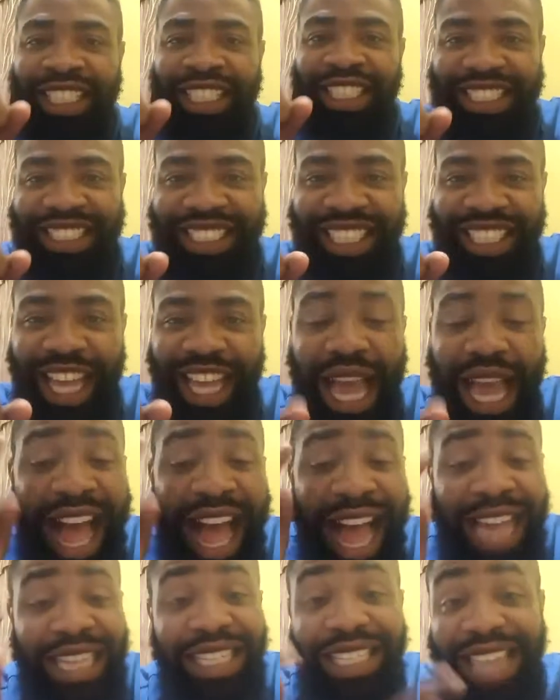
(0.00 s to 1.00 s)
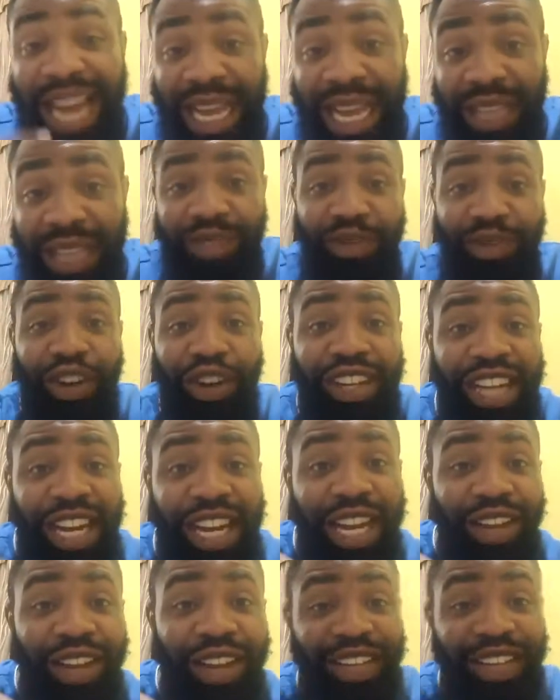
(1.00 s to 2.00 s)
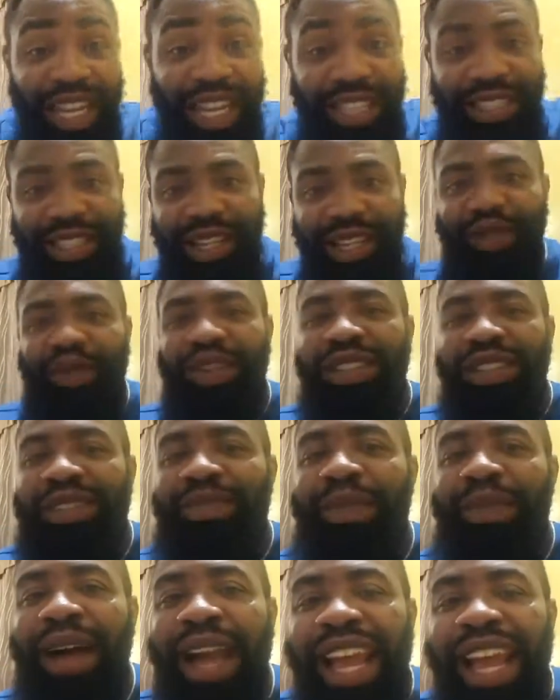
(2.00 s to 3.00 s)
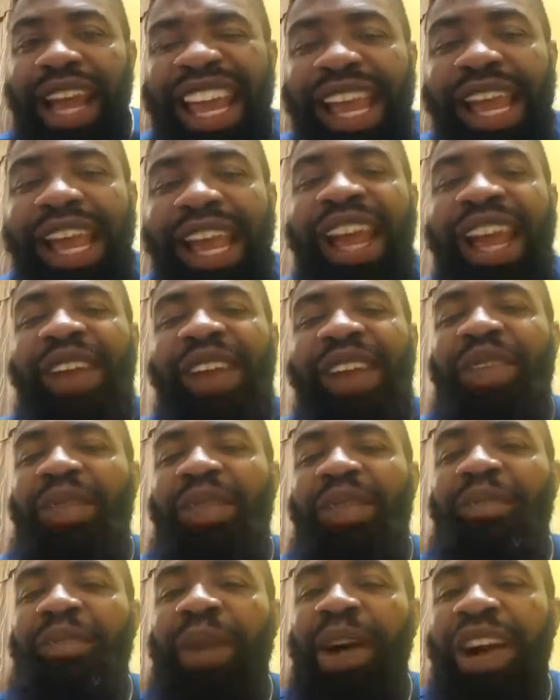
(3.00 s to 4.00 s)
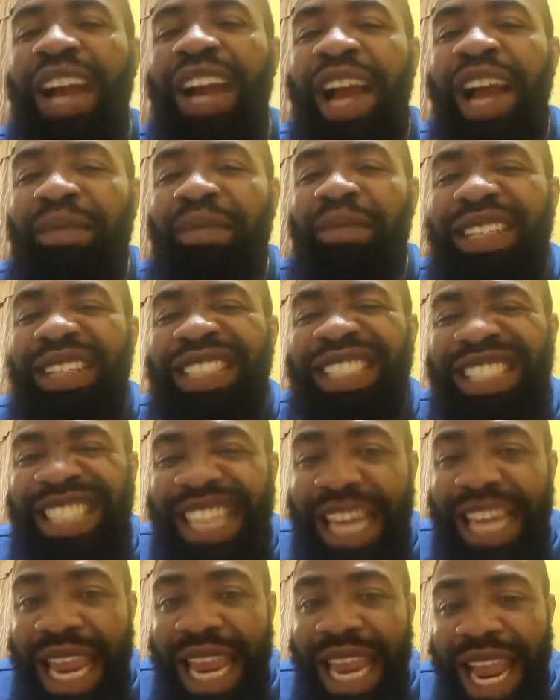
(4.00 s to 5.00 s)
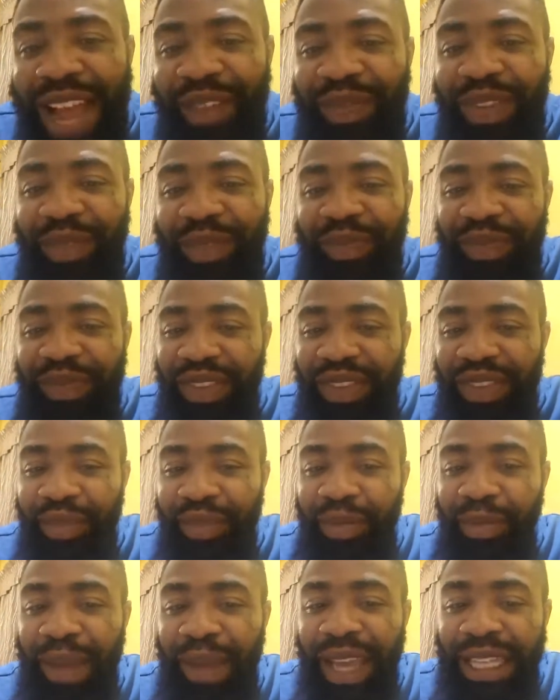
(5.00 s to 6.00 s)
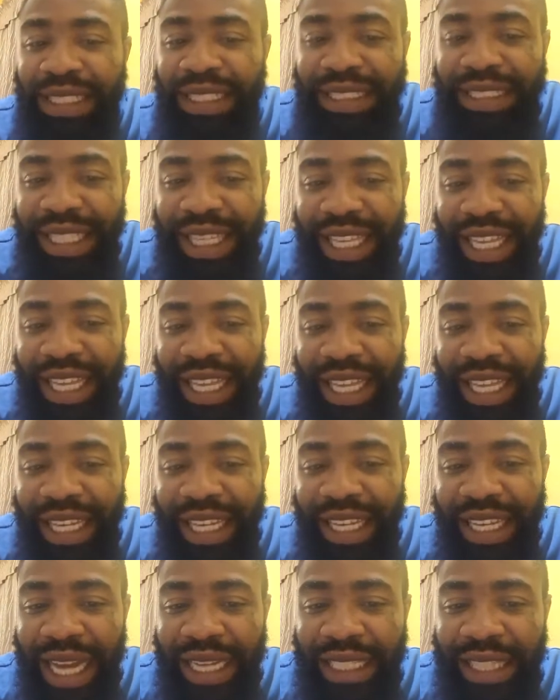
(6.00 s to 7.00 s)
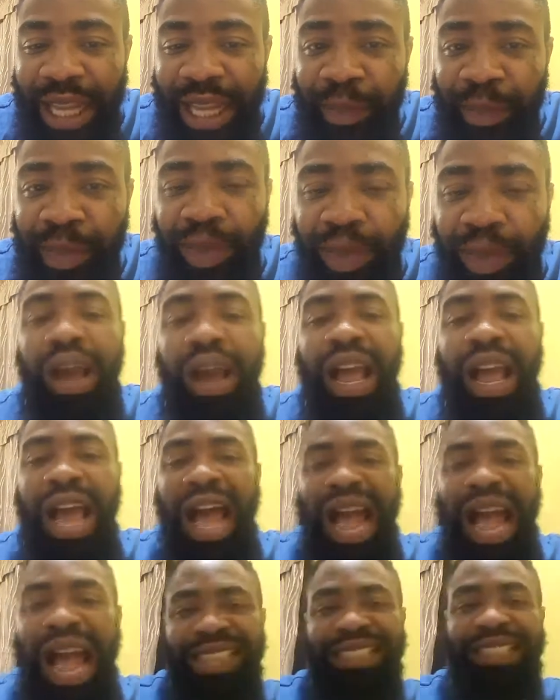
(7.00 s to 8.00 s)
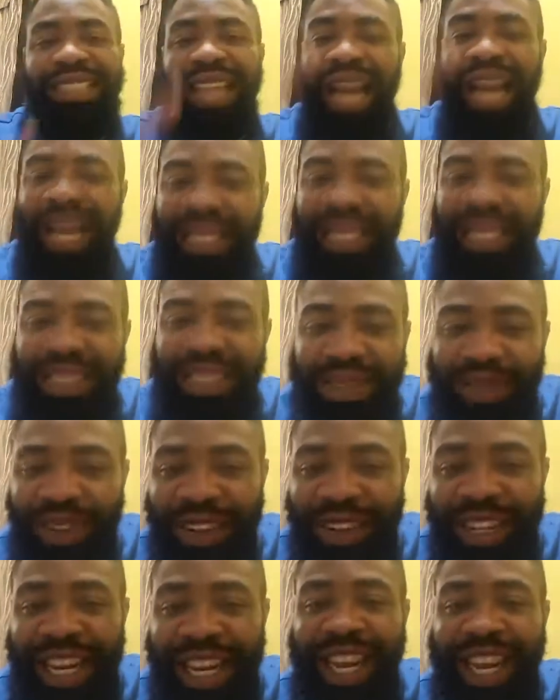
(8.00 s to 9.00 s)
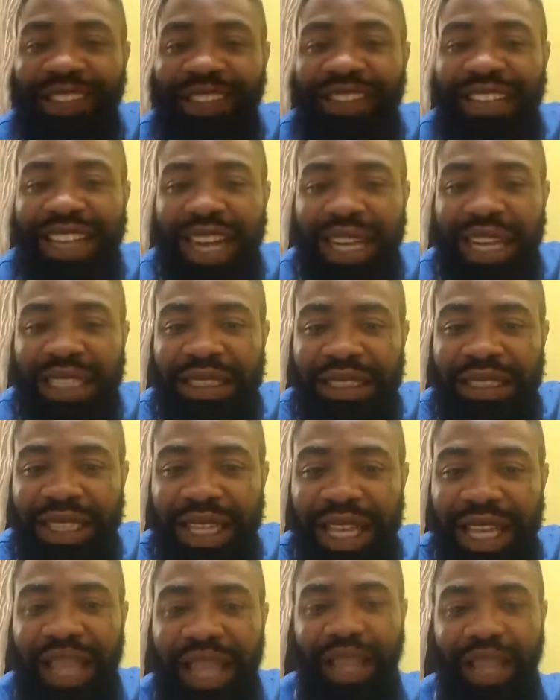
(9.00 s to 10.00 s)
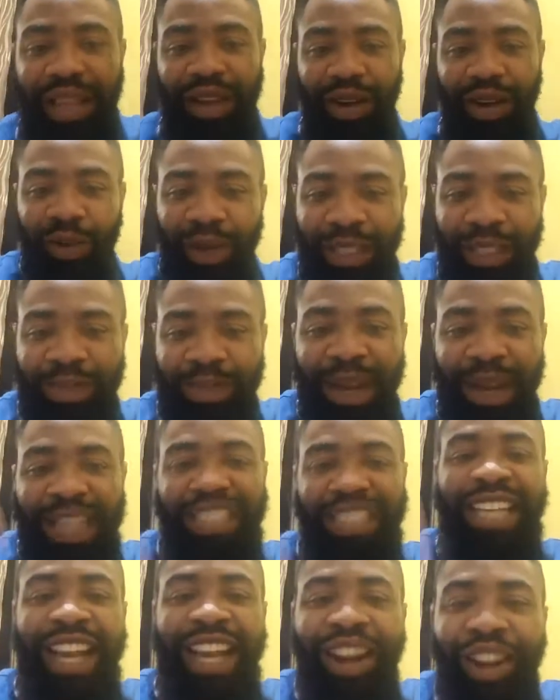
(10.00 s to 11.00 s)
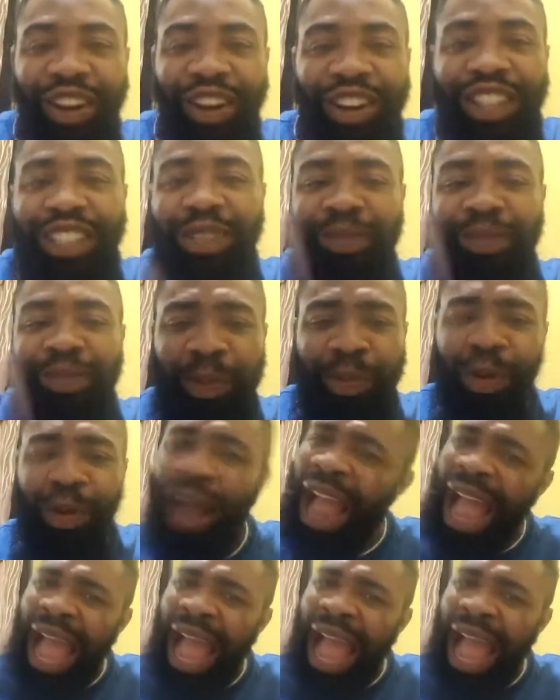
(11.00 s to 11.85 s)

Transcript: this thing. I danced 400 level dance with my biochemistry mate, Daddy Temple. I danced 400 level dance with my psychology people.